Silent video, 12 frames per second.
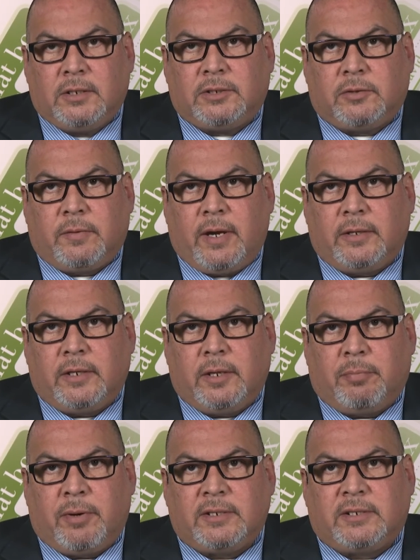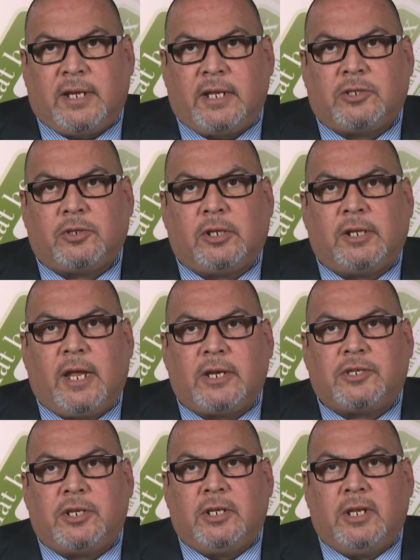surrounding the presidential
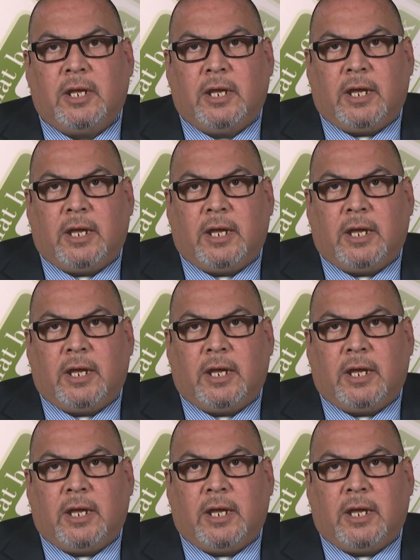election